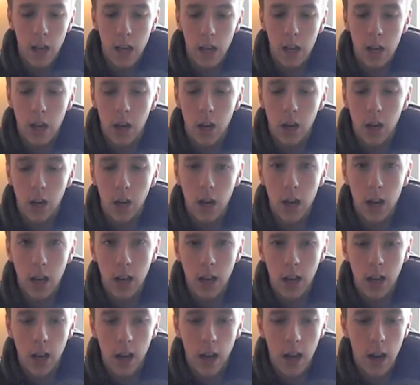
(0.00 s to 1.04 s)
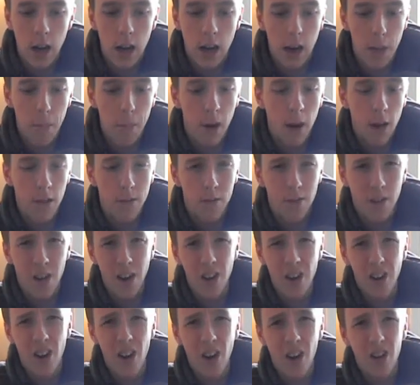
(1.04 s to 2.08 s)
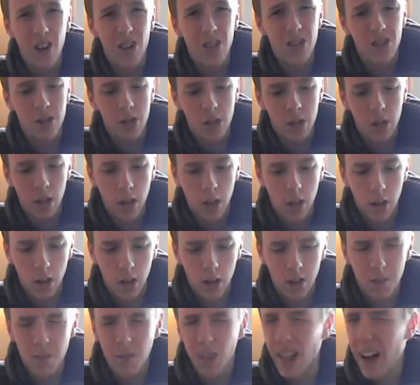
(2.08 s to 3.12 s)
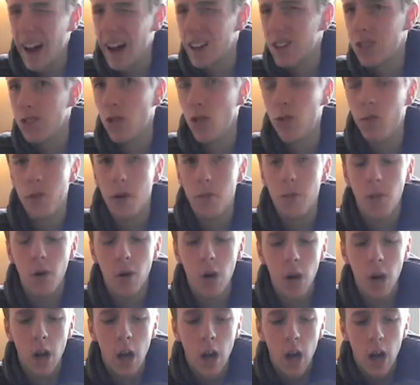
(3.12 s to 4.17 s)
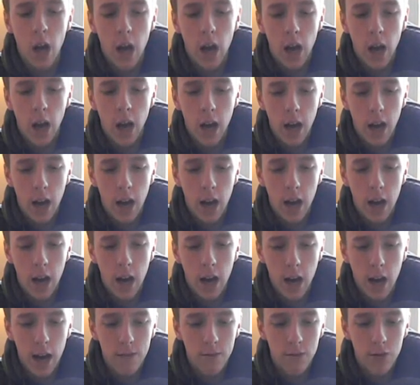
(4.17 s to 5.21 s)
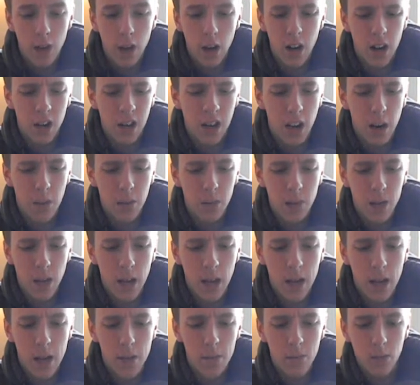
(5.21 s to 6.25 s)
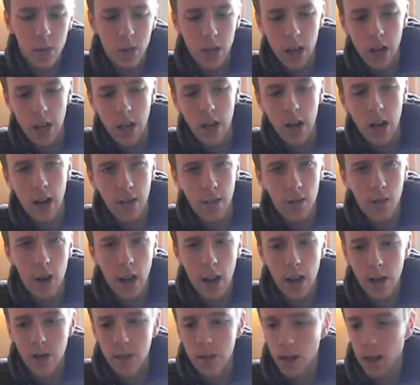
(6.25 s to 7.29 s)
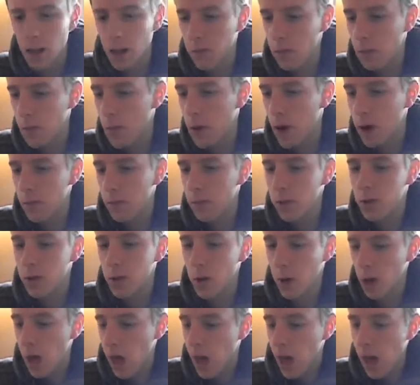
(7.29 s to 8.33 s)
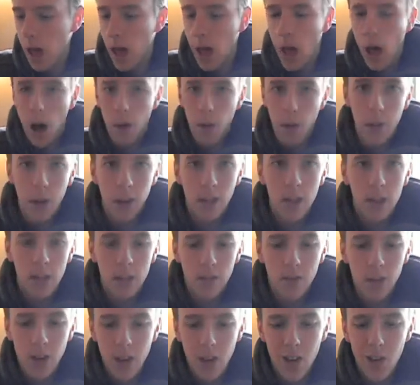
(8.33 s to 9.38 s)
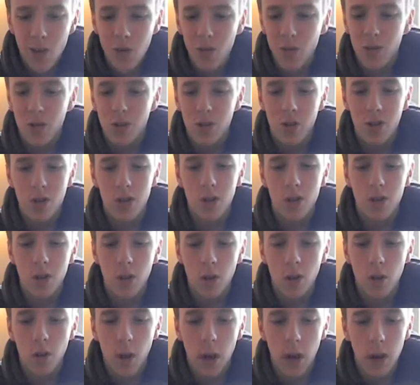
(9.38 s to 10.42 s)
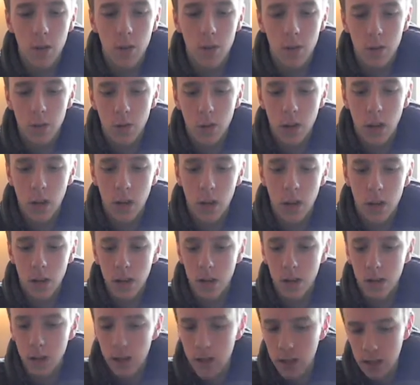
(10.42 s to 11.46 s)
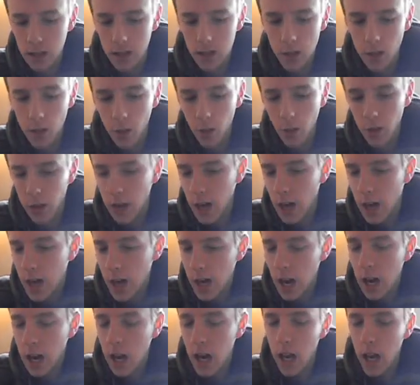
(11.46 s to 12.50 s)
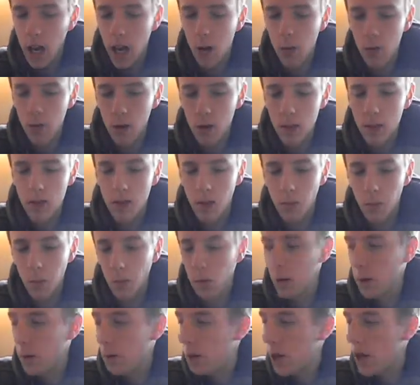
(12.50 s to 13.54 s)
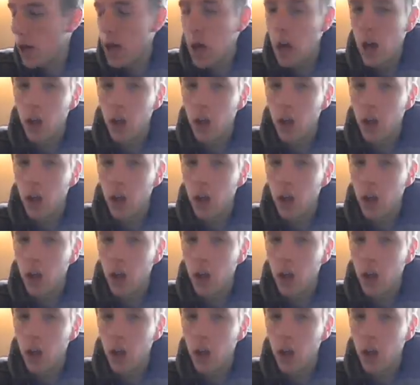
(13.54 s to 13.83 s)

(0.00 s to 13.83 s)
Indian Creek. I bought it for $100 last November. I've shot it a couple times, and I've ran into a couple problems. So I'm going to make these videos just to show you how to disassemble the gun, reassemble them,